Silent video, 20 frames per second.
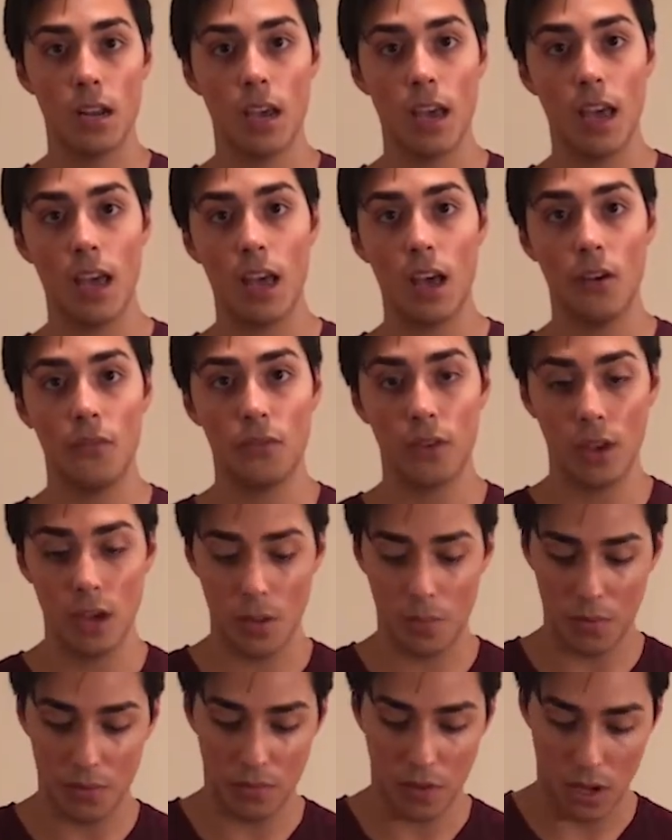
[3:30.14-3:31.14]
a half
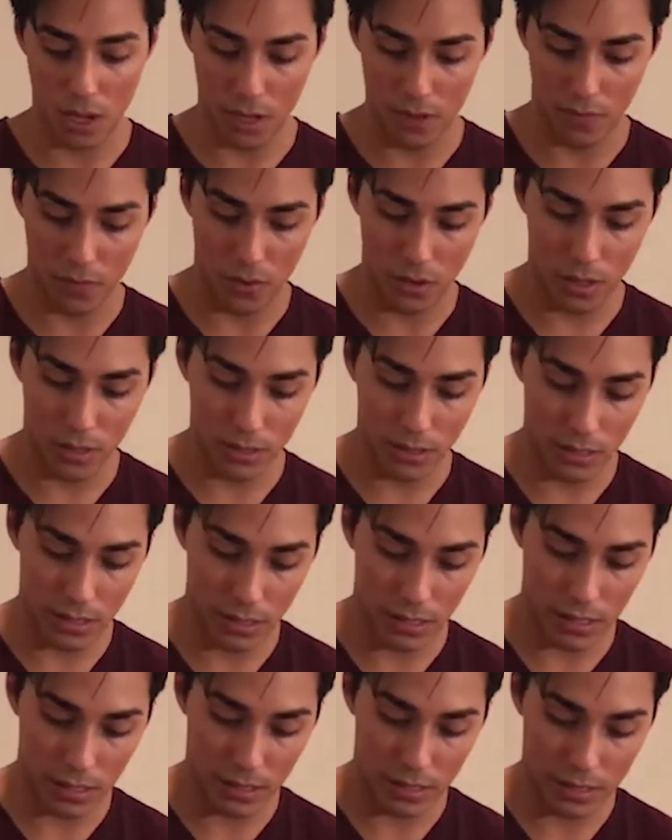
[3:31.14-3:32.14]
cup of olive oil to
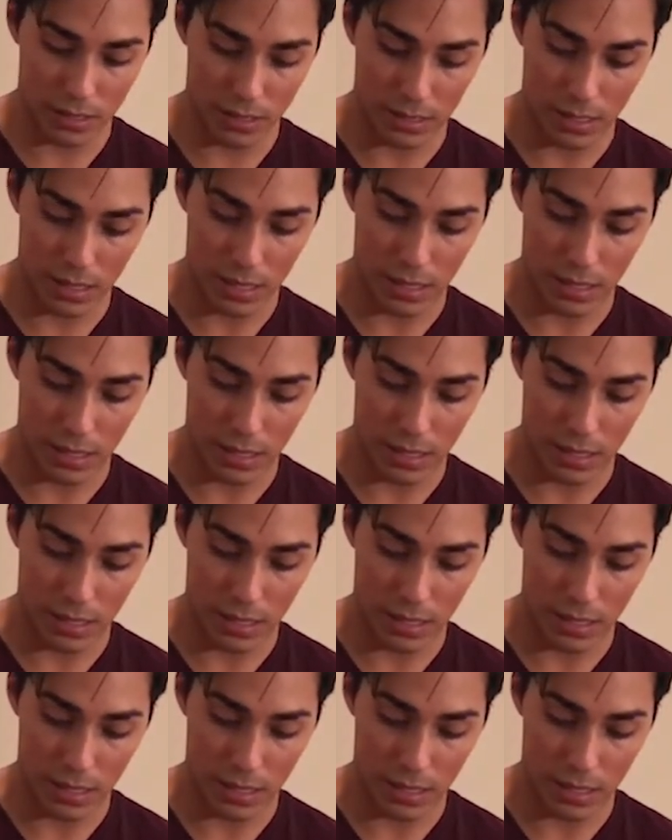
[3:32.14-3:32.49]
this.